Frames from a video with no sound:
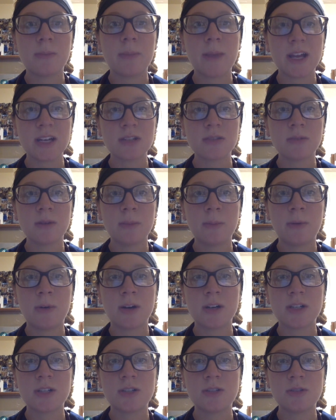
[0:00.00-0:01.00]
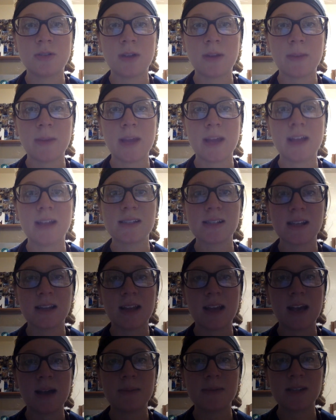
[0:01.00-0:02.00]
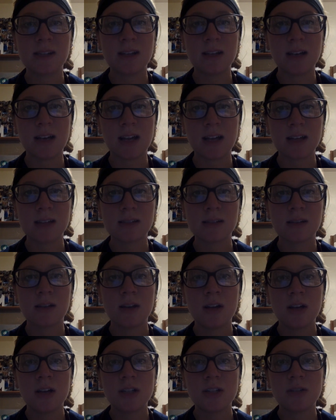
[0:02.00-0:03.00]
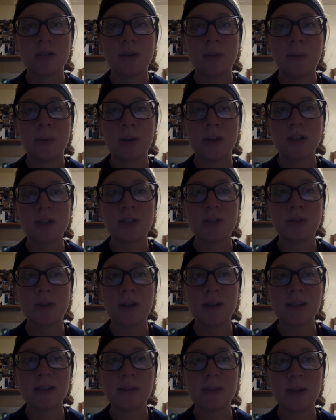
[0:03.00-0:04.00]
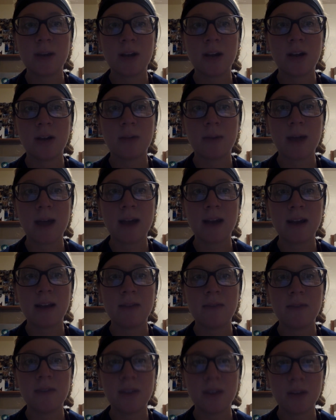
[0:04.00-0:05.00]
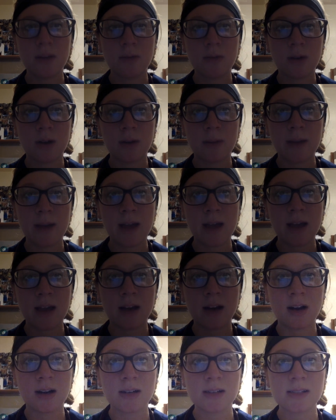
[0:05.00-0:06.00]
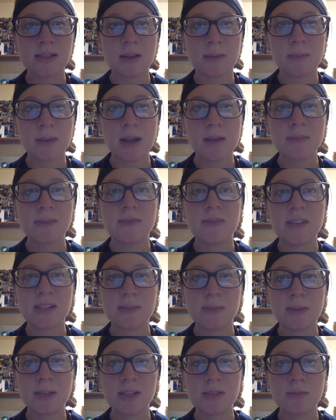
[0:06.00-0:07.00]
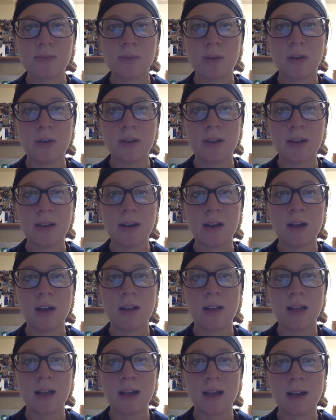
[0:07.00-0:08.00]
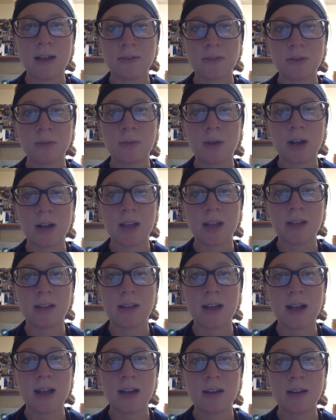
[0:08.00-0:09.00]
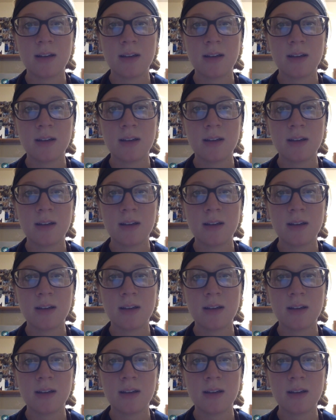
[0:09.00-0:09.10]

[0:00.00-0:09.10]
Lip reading: Patient reports joint pains in the hips and the knees. She reports joints appearing red and feeling warm and are sometimes visibly swollen after walking a lot.